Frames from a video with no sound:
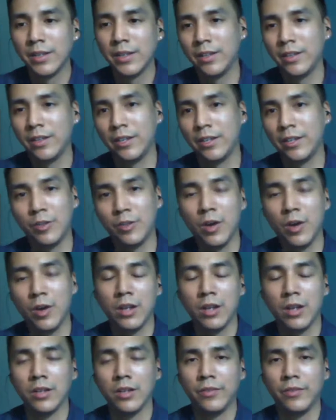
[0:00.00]
do
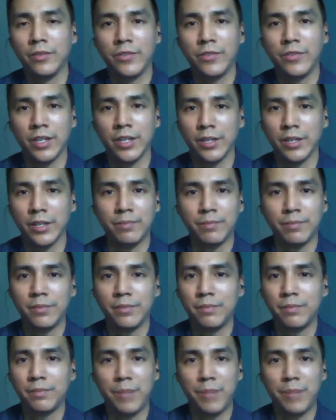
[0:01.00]
all of the
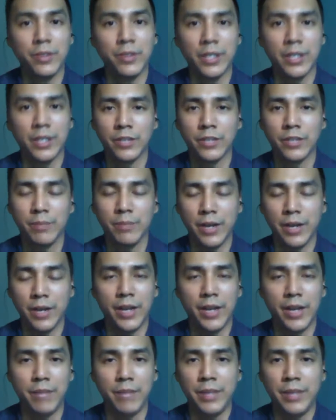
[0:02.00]
building
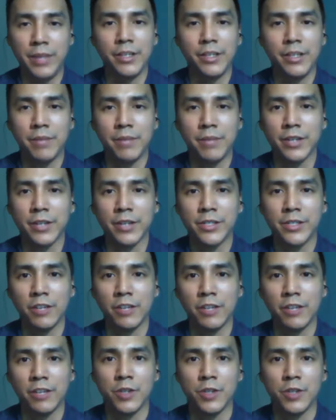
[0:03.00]
and painting by
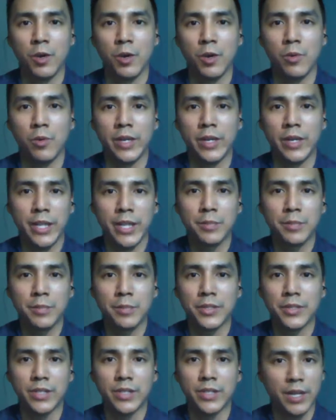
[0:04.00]
yourself. So what X
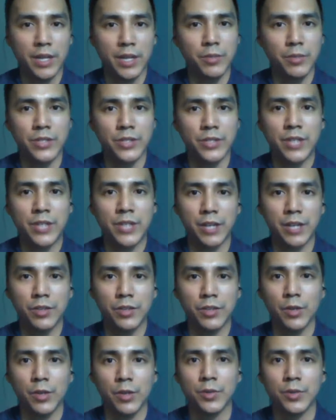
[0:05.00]
Plus did was take
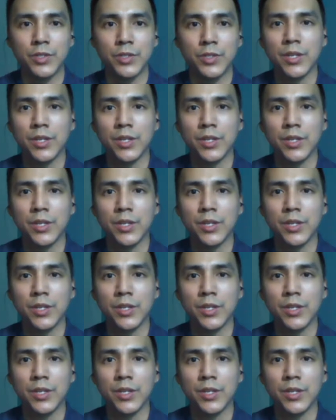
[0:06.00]
those